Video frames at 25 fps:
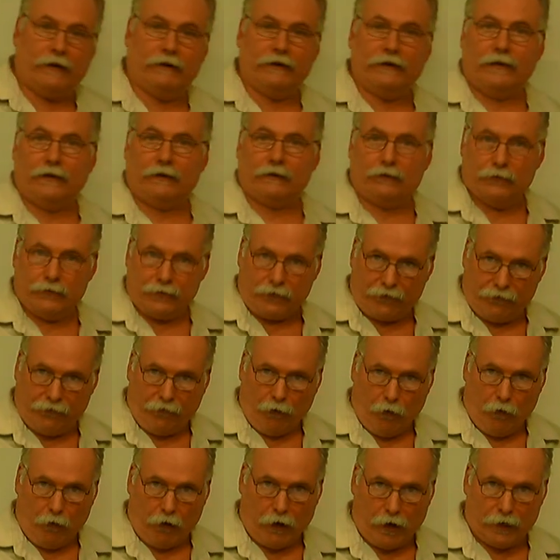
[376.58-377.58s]
equals
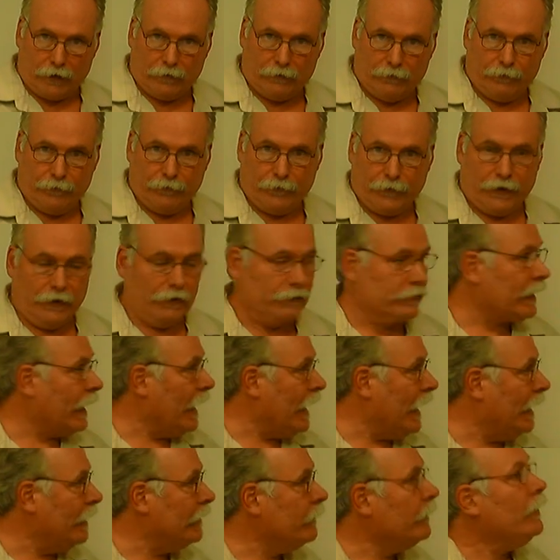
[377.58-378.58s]
4,
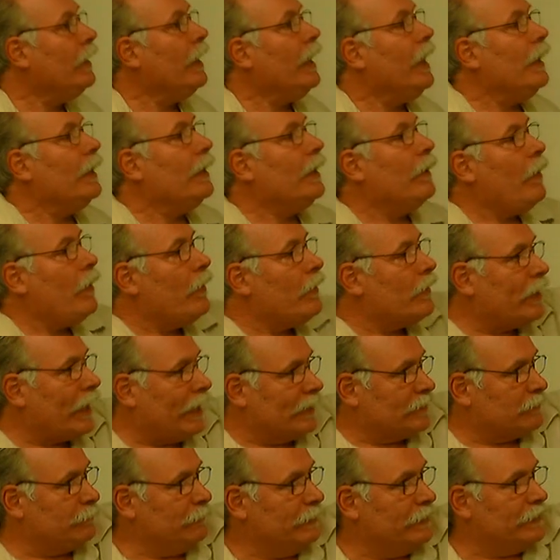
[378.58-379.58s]
okay?
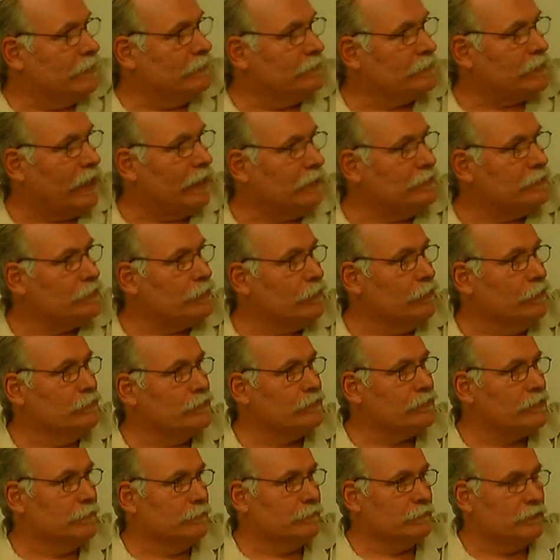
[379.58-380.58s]
That's because I
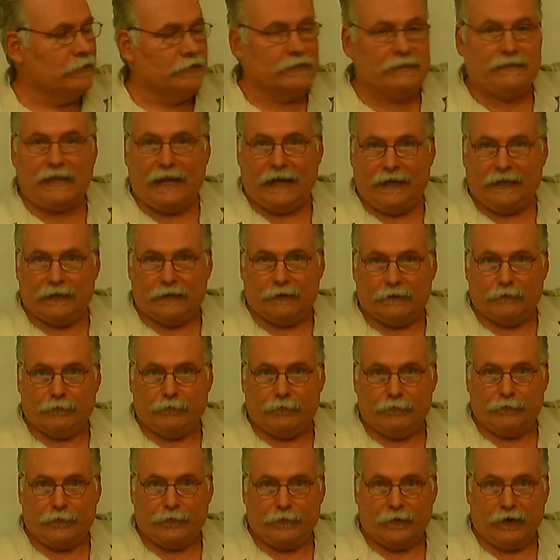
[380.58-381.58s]
chose some good data,
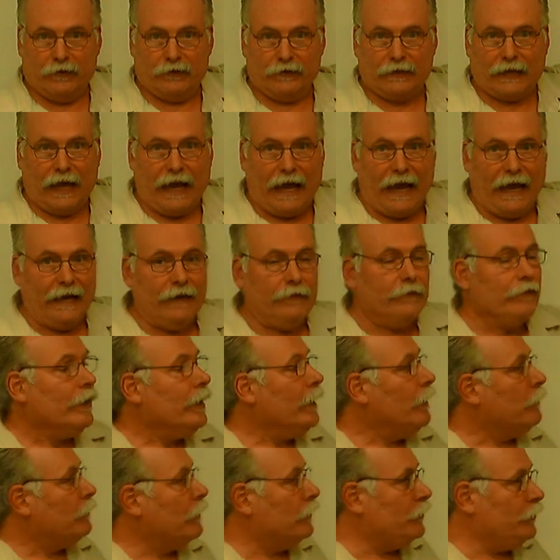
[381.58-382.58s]
okay?
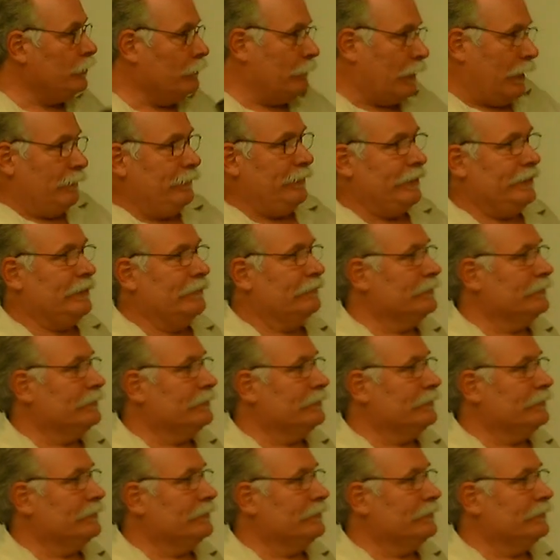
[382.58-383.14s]
But you might be given